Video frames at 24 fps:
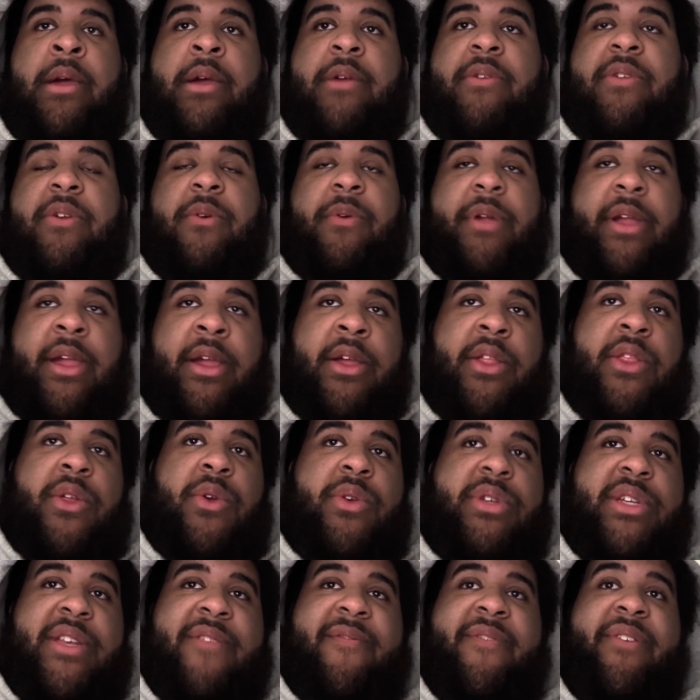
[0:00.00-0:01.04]
So in
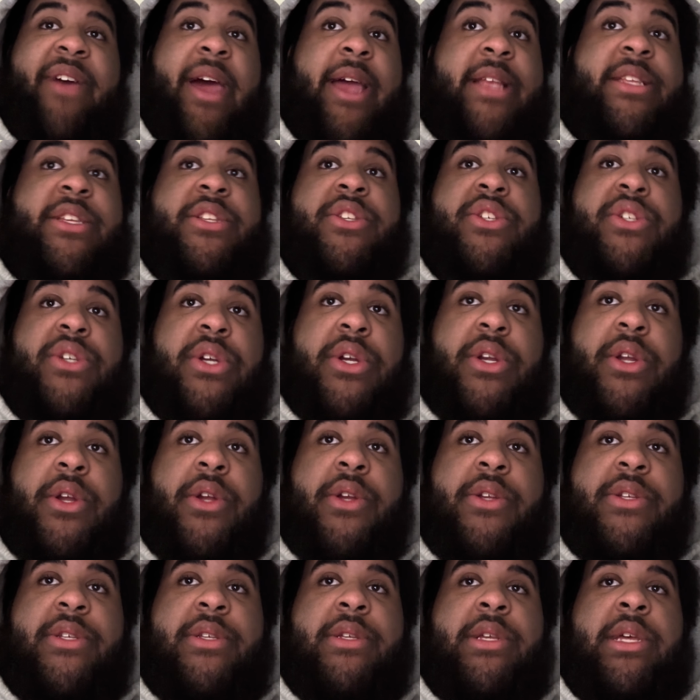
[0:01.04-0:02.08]
conclusion, fats and
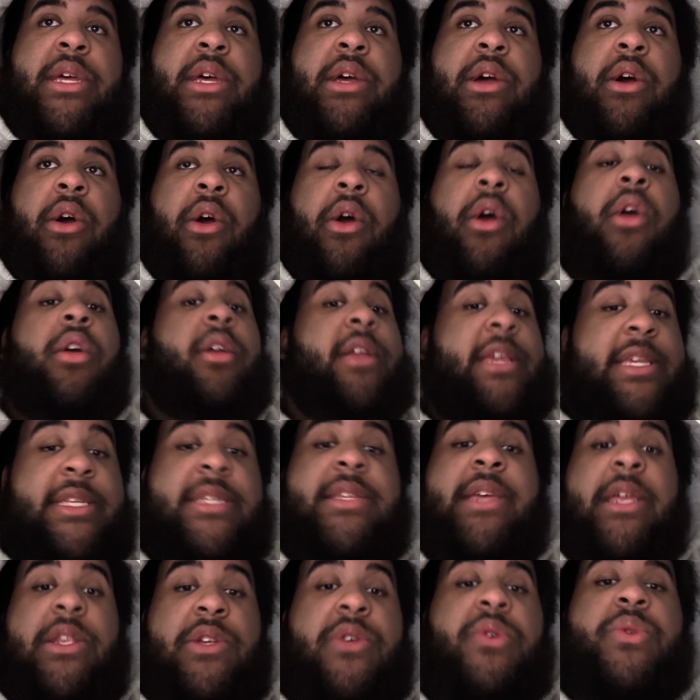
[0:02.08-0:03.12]
sugars are
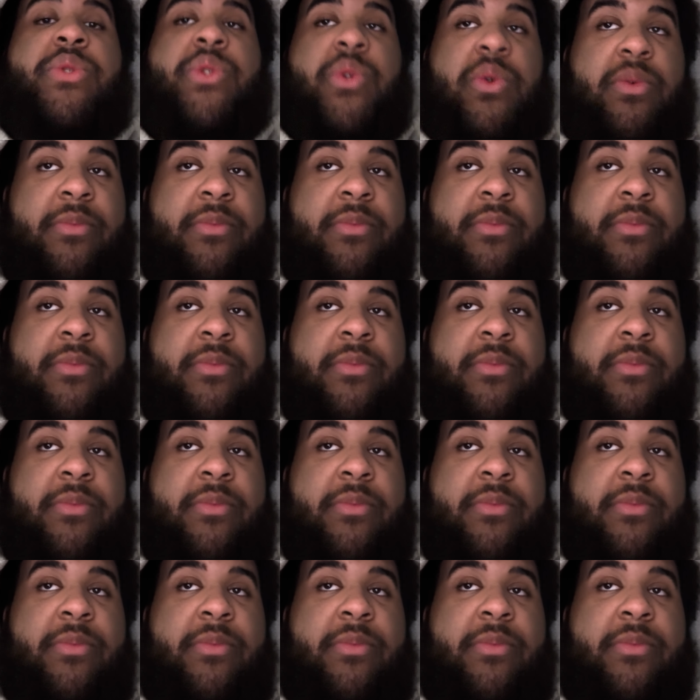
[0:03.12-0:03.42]
essential to